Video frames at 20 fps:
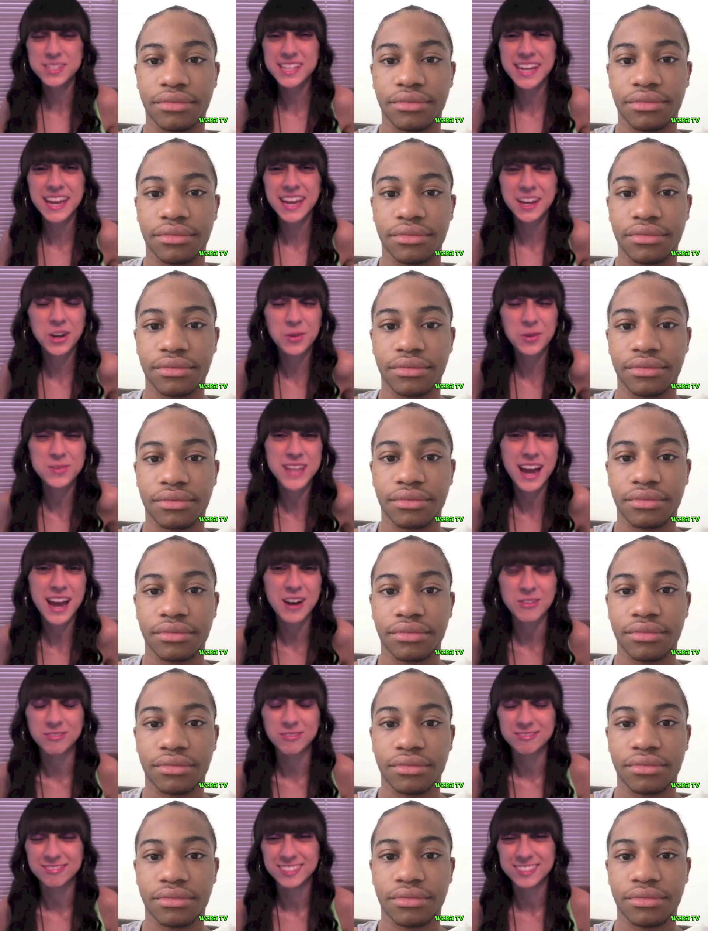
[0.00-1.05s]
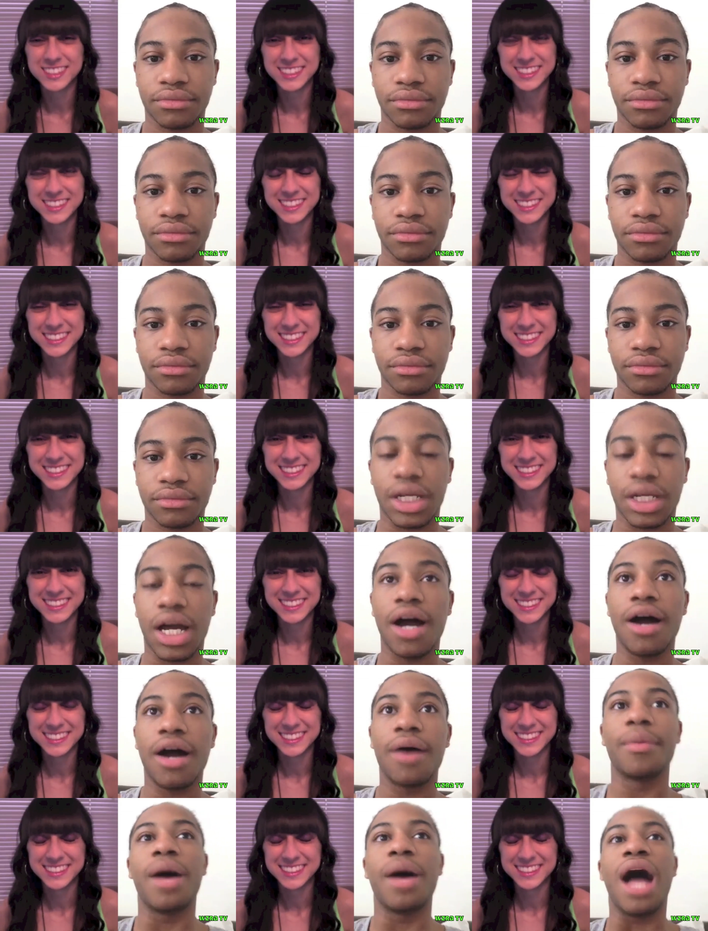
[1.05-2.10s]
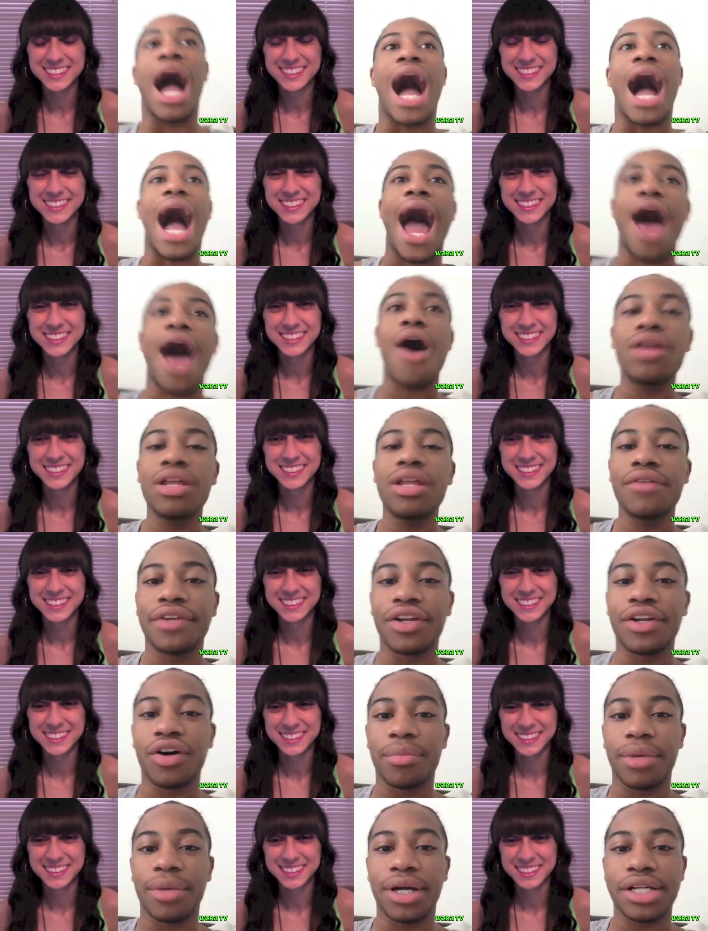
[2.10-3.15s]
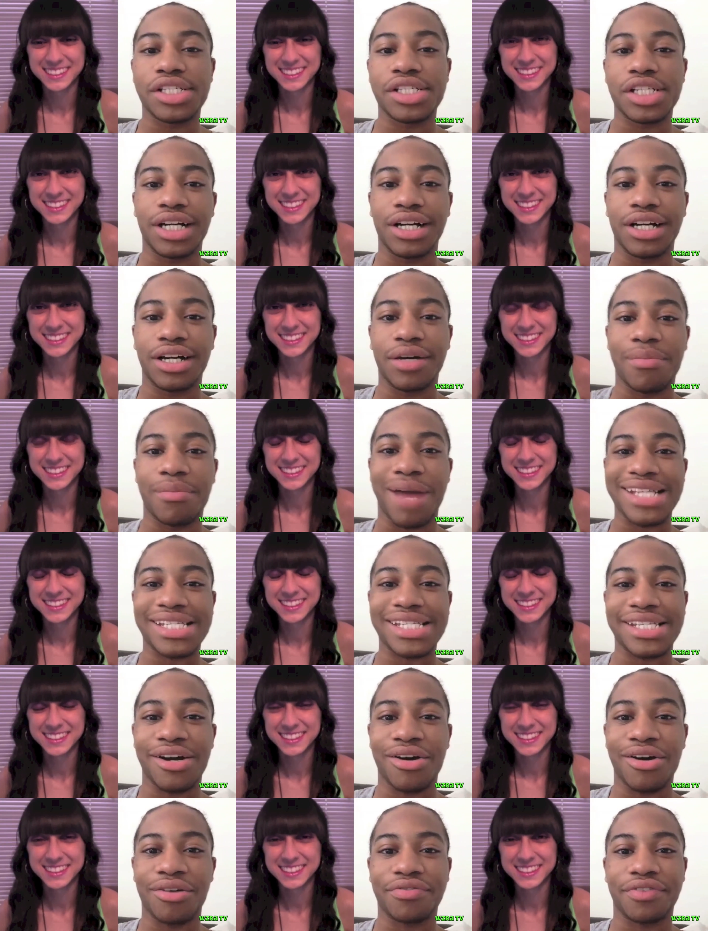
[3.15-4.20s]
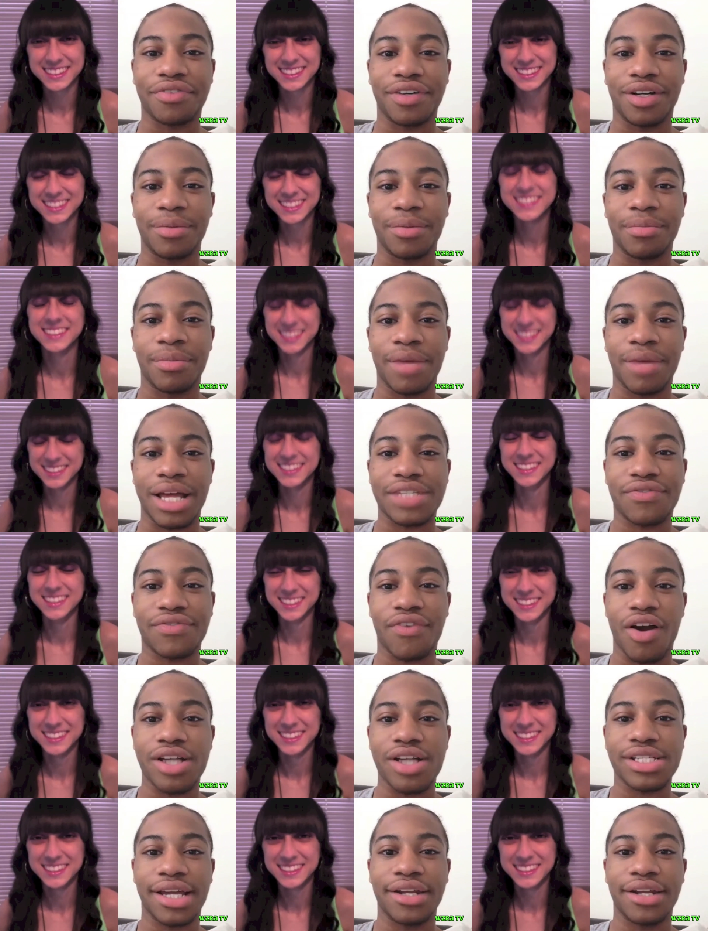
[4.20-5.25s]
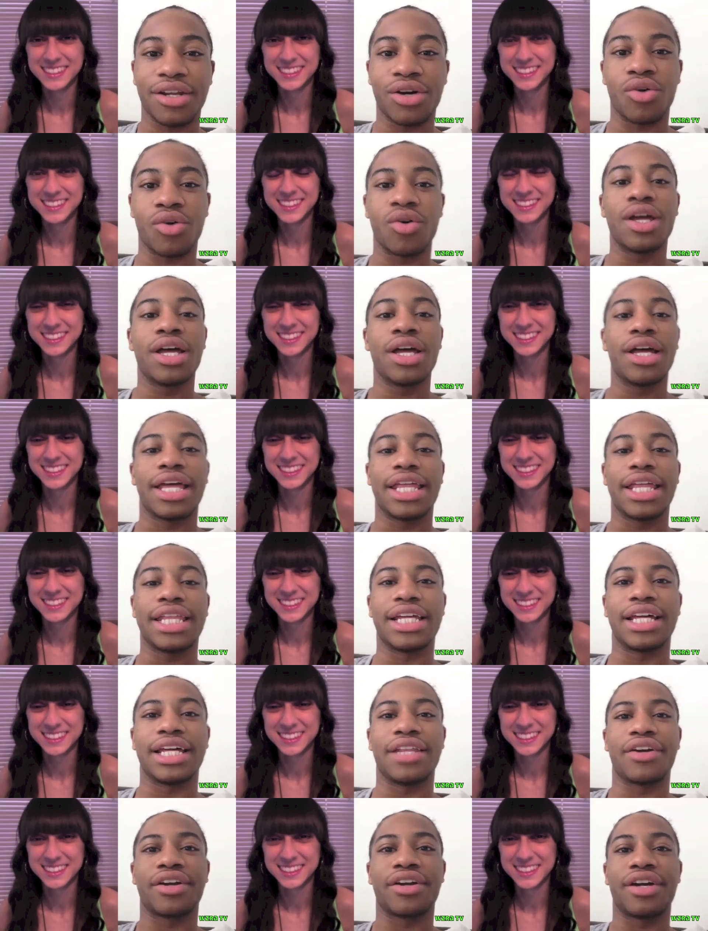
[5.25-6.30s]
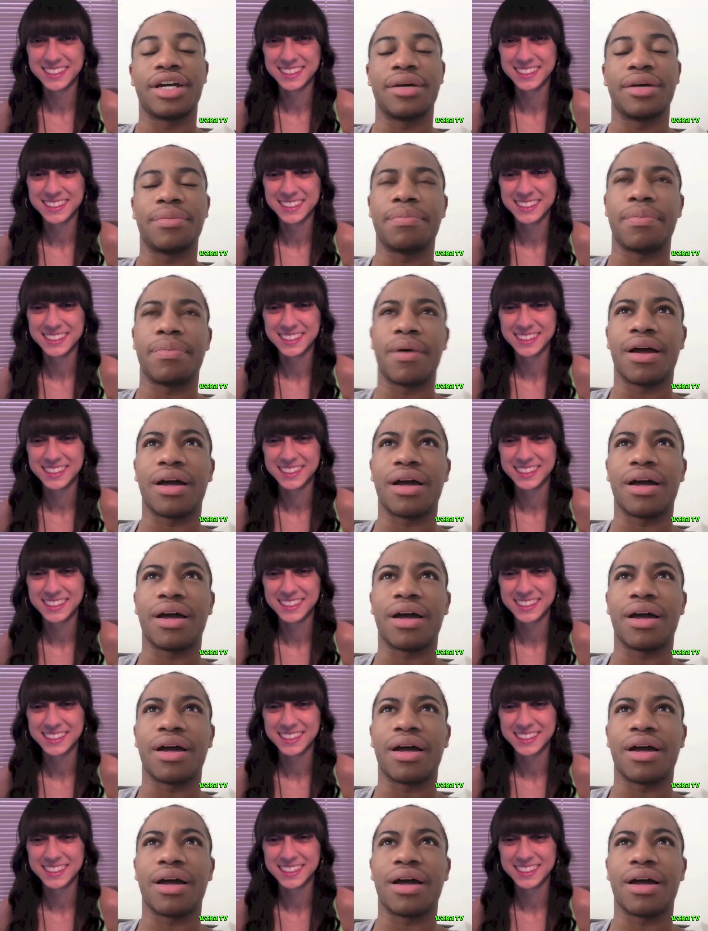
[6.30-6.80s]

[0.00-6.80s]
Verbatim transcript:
Speaker 1: gonna go down?
Speaker 2: Um, I don't even know much uh, myself. Um, as far as I know, uh, they're gonna.